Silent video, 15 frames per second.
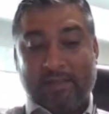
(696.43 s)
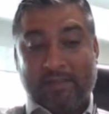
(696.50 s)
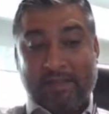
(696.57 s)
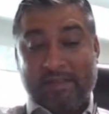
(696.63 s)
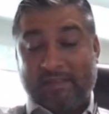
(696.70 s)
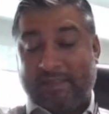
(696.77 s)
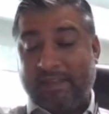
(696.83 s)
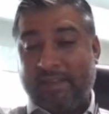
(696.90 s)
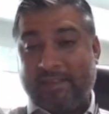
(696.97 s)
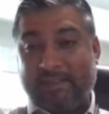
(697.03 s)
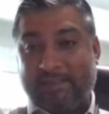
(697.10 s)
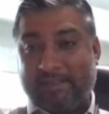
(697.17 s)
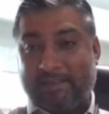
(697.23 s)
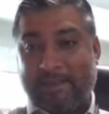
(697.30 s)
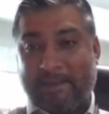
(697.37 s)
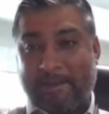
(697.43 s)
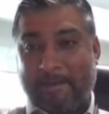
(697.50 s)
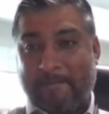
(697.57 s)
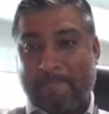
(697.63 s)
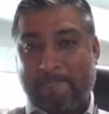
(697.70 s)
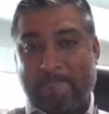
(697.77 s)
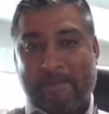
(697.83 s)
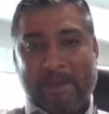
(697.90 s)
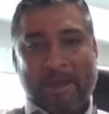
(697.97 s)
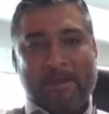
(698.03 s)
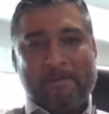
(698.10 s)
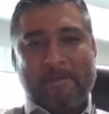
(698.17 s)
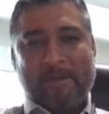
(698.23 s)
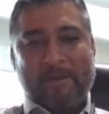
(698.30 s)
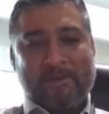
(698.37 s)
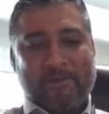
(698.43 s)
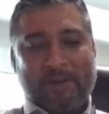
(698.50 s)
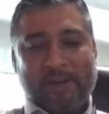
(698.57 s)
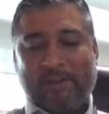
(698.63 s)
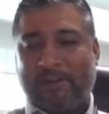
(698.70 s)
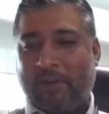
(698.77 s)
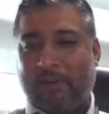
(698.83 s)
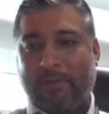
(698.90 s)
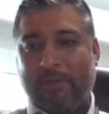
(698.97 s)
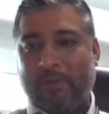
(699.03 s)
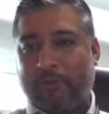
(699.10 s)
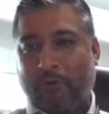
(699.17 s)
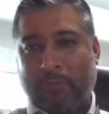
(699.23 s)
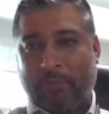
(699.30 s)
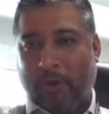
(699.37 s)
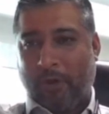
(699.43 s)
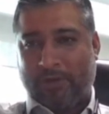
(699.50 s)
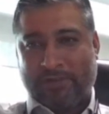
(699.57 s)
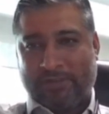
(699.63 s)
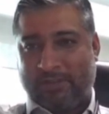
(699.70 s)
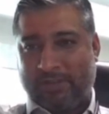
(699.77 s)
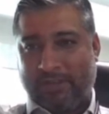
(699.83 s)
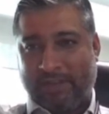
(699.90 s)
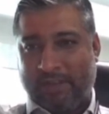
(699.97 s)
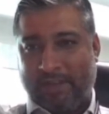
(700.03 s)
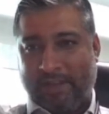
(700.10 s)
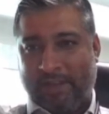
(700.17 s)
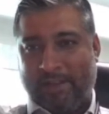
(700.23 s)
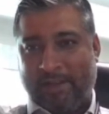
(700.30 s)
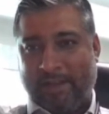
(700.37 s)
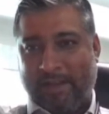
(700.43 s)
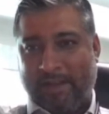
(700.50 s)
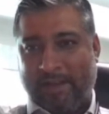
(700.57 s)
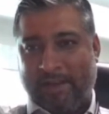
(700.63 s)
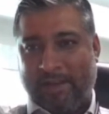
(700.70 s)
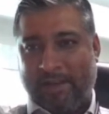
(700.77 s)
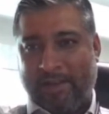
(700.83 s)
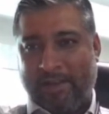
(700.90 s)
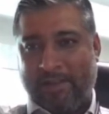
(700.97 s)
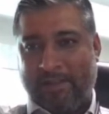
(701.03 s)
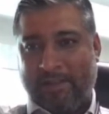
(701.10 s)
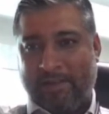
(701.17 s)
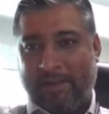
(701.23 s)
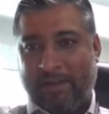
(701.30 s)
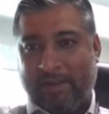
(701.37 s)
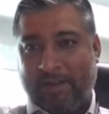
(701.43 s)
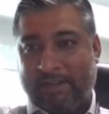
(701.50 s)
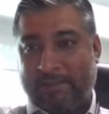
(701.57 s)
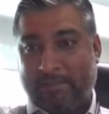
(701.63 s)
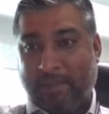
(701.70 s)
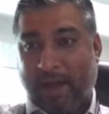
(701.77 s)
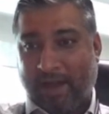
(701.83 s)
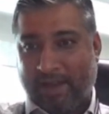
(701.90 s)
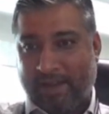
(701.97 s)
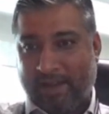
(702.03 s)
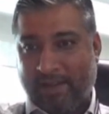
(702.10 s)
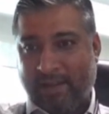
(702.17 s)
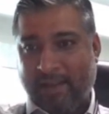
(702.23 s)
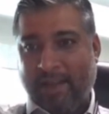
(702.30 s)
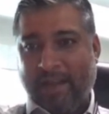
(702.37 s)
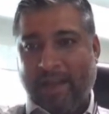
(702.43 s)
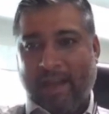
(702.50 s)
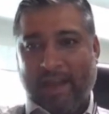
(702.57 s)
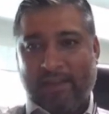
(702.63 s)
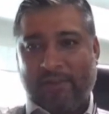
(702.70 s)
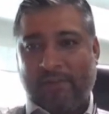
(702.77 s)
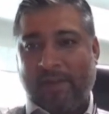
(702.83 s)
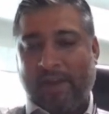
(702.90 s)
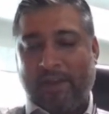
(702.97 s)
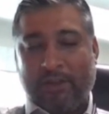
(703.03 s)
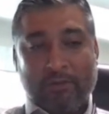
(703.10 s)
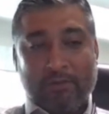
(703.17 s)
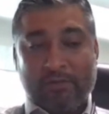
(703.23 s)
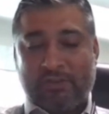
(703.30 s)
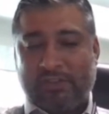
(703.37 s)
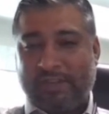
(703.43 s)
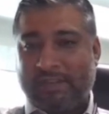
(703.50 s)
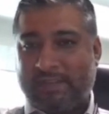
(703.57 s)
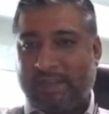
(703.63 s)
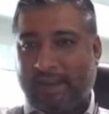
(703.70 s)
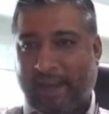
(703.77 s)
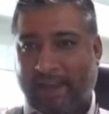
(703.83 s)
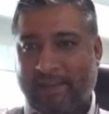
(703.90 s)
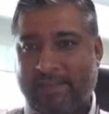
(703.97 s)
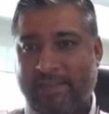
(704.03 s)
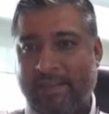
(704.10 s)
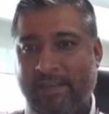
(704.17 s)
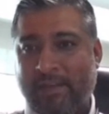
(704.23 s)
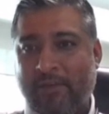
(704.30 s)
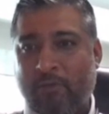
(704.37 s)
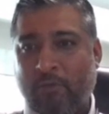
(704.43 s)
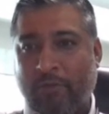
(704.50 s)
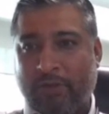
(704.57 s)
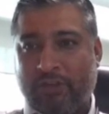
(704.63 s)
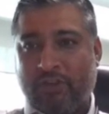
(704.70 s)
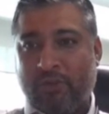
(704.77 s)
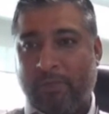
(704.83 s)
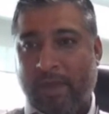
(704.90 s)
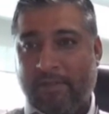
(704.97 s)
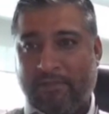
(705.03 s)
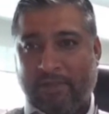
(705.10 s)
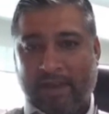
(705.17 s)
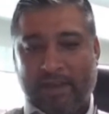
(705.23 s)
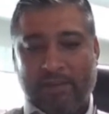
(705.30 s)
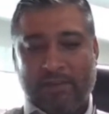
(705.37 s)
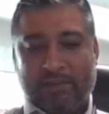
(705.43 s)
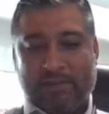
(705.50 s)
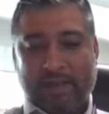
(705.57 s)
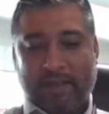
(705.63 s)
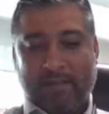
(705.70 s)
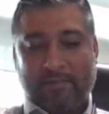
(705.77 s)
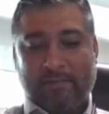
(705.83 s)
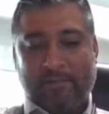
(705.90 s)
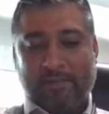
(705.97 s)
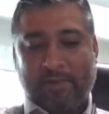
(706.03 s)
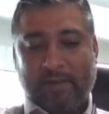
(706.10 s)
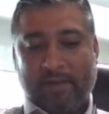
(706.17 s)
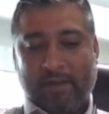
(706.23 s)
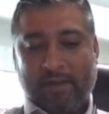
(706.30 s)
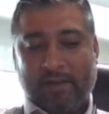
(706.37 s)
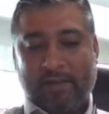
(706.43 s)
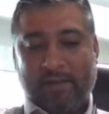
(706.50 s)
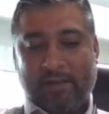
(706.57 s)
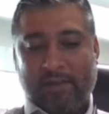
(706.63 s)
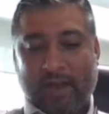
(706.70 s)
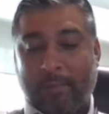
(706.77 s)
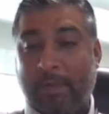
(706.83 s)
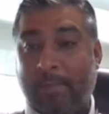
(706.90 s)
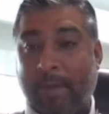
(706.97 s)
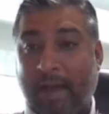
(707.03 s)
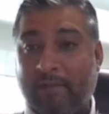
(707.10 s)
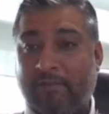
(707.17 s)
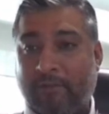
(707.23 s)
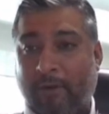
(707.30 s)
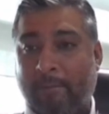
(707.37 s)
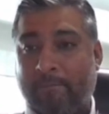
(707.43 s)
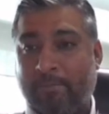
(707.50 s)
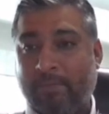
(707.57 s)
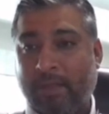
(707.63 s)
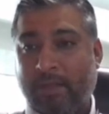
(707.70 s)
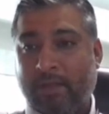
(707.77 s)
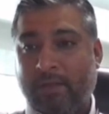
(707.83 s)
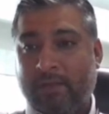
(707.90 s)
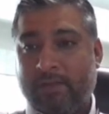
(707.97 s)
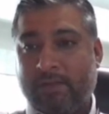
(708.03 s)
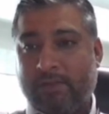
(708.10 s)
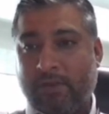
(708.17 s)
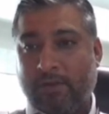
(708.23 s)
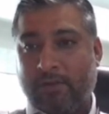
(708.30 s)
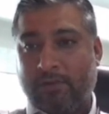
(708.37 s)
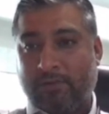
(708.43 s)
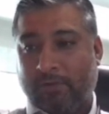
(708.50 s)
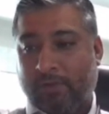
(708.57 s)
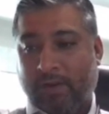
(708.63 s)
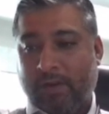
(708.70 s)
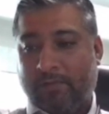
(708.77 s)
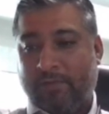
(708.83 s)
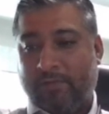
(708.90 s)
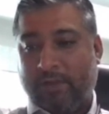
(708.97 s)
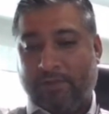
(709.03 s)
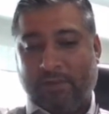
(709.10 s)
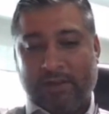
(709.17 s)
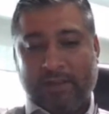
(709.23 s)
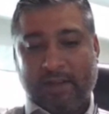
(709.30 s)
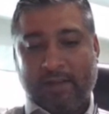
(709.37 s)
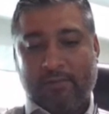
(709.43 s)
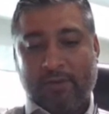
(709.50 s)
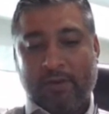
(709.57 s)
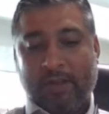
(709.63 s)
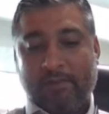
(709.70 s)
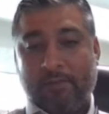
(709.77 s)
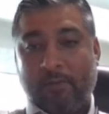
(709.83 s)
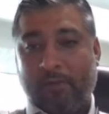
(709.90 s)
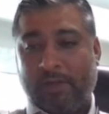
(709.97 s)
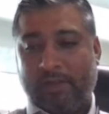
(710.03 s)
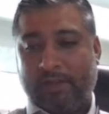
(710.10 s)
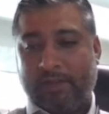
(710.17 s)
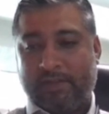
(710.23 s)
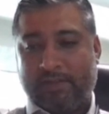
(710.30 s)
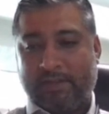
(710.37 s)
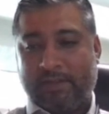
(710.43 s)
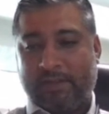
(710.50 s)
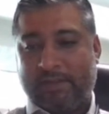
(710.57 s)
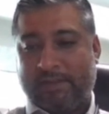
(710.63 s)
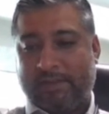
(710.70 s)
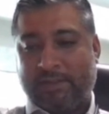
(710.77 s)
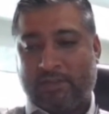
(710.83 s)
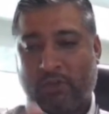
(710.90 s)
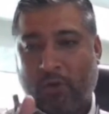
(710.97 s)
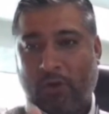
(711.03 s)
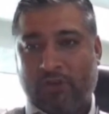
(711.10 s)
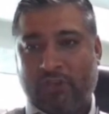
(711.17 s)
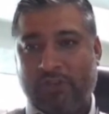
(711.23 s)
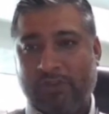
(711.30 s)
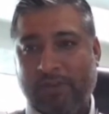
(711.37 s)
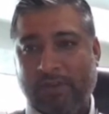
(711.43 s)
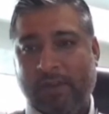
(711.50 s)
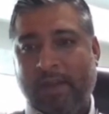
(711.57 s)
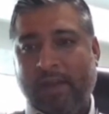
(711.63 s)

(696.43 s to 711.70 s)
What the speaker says: these things can create terrible roadblocks in the learner's mind and create huge disconnects, which you may find yourself coming back from. So the word that I'm going to leave you with is caution.